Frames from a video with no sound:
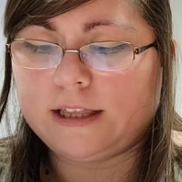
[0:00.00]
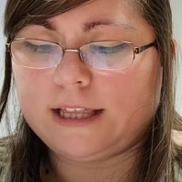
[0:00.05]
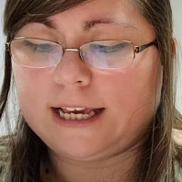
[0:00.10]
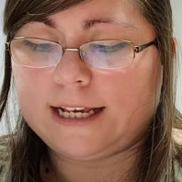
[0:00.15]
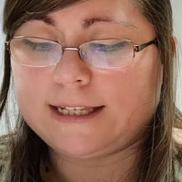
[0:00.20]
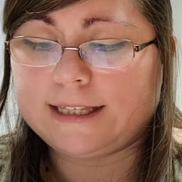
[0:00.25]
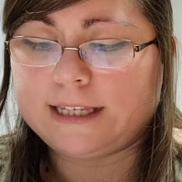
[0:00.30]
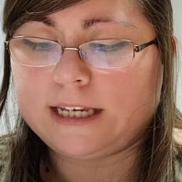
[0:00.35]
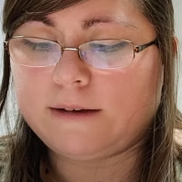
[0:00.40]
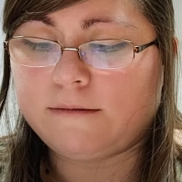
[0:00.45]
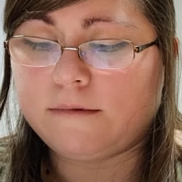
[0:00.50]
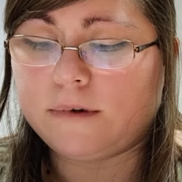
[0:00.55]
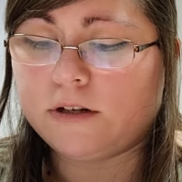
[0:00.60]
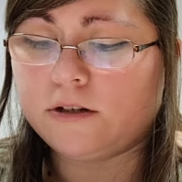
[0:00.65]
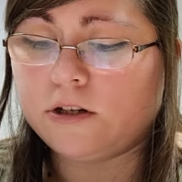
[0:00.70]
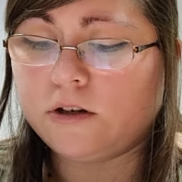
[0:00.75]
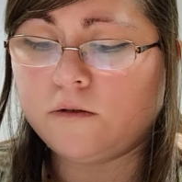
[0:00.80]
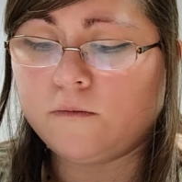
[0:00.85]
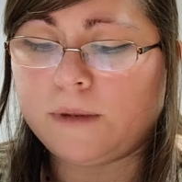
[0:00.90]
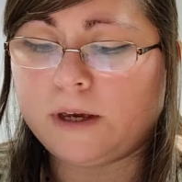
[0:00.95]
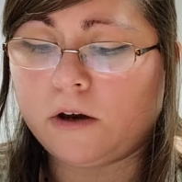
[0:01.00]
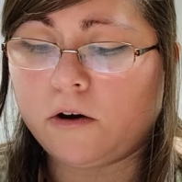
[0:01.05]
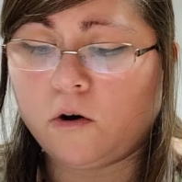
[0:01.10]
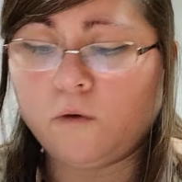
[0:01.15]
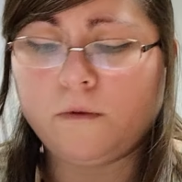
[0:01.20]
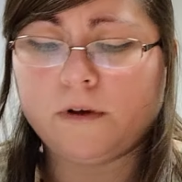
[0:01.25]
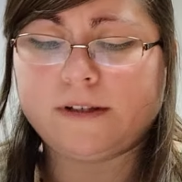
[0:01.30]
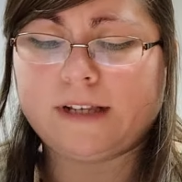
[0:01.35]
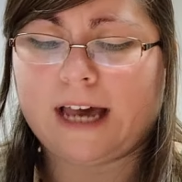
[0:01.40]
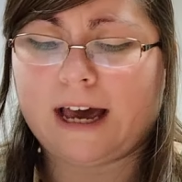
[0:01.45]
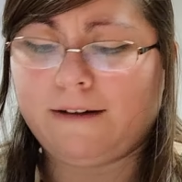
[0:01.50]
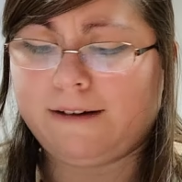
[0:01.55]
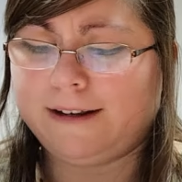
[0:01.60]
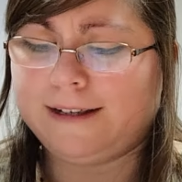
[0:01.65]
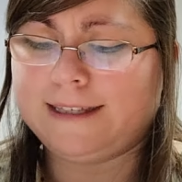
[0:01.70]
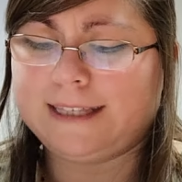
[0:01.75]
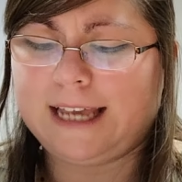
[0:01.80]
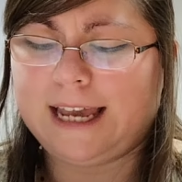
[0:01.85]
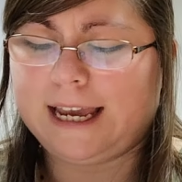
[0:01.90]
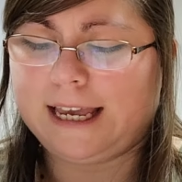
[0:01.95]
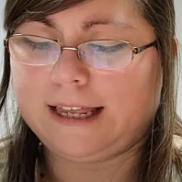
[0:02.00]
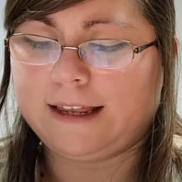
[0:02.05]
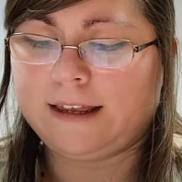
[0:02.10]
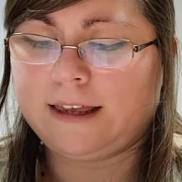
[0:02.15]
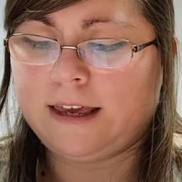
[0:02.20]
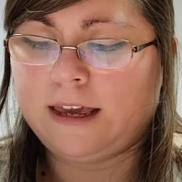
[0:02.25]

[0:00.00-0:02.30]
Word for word: they seemed to be almost out of sight.